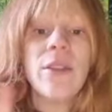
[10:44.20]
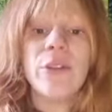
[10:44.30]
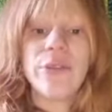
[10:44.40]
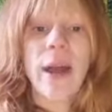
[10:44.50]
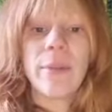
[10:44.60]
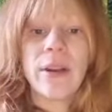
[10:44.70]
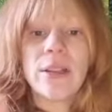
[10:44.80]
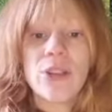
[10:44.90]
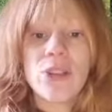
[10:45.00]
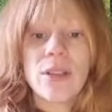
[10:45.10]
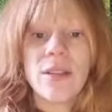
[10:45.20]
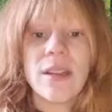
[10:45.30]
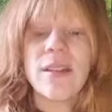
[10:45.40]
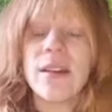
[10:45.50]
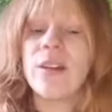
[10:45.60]
in the fabric, just
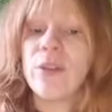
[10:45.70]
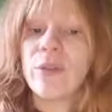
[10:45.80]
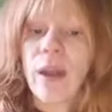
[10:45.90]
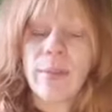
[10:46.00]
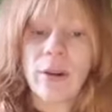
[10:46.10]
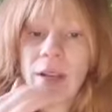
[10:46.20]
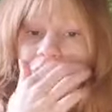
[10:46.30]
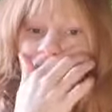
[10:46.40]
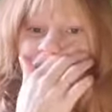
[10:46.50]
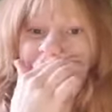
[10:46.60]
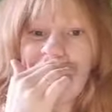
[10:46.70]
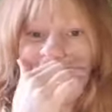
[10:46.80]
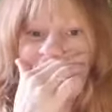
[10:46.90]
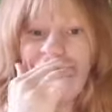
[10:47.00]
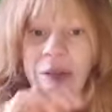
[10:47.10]
knitted in the fabric, so
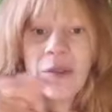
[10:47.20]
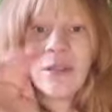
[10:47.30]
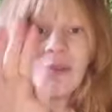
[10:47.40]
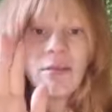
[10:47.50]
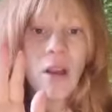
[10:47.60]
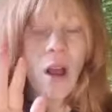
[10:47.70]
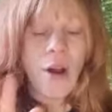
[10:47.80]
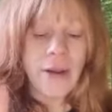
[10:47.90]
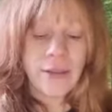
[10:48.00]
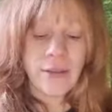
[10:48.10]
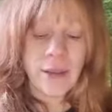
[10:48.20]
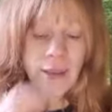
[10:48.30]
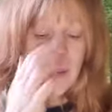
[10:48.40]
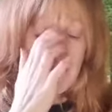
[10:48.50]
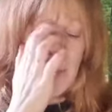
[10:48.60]
not sewn
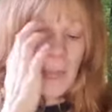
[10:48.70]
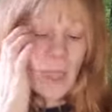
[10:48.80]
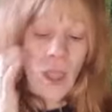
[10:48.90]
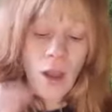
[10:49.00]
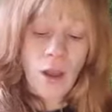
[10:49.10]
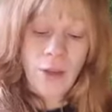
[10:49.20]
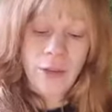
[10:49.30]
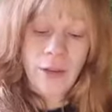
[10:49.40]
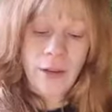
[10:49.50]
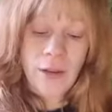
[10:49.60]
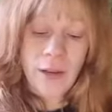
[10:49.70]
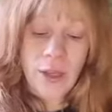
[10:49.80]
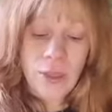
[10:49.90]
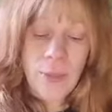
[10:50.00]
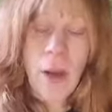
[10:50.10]
on
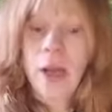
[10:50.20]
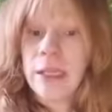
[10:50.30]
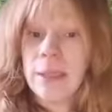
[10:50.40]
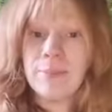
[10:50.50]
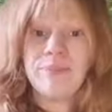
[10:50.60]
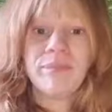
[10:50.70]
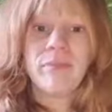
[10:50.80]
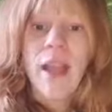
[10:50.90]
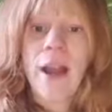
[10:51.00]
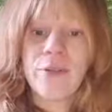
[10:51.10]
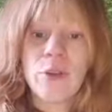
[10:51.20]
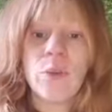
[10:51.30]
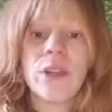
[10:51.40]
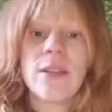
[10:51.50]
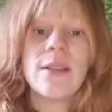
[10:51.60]
the body.
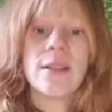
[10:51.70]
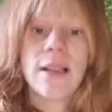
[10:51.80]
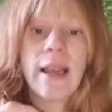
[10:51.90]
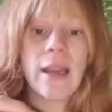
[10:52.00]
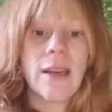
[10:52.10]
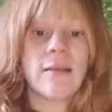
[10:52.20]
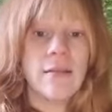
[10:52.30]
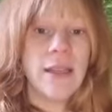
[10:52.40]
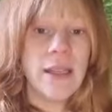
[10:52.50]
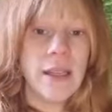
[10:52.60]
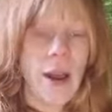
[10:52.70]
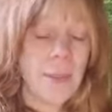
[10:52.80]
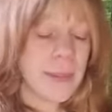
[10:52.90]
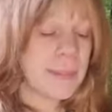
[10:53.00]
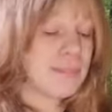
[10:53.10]
Afterwards it's like
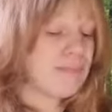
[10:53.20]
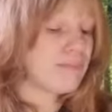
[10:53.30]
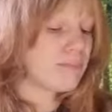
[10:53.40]
knitted up.